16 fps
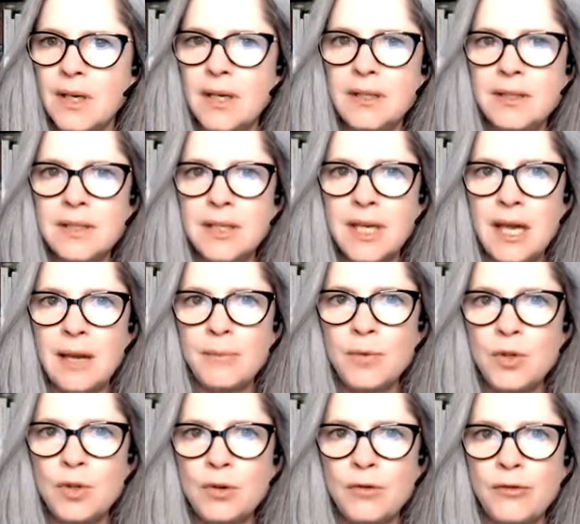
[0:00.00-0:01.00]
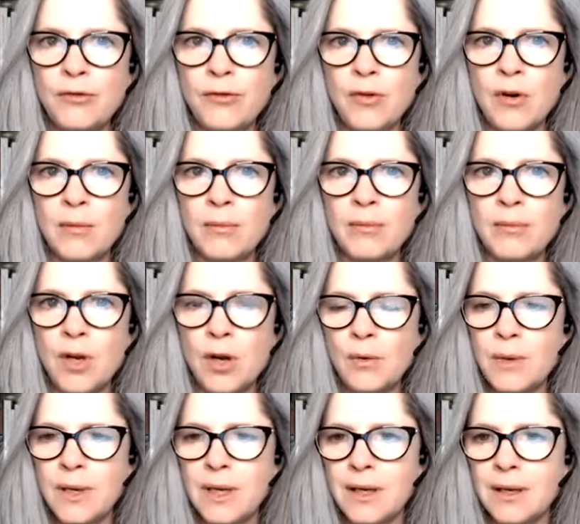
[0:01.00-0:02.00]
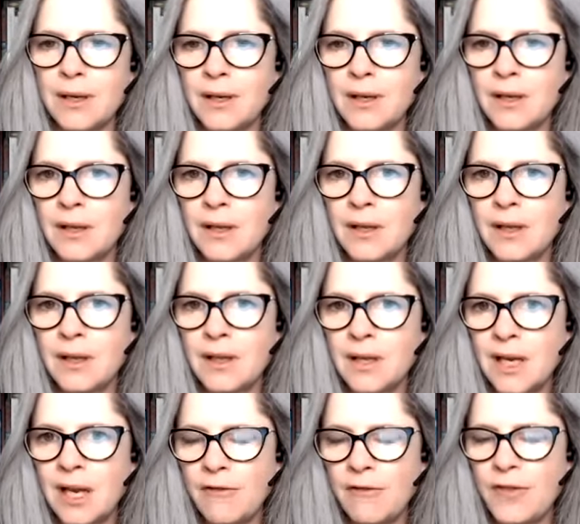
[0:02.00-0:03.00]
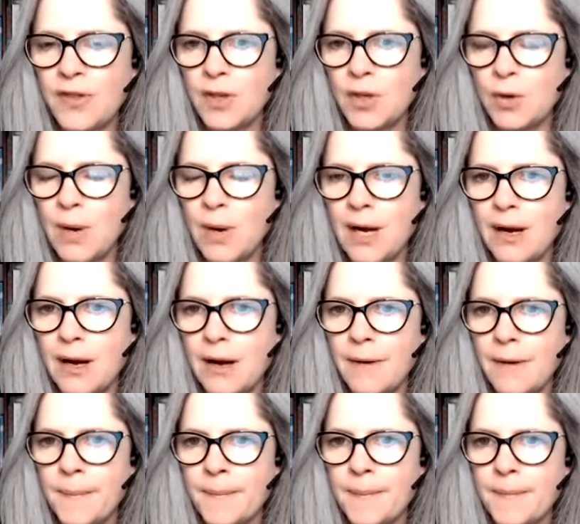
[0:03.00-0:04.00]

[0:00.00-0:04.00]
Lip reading: It's kept you from knowing the love that you are.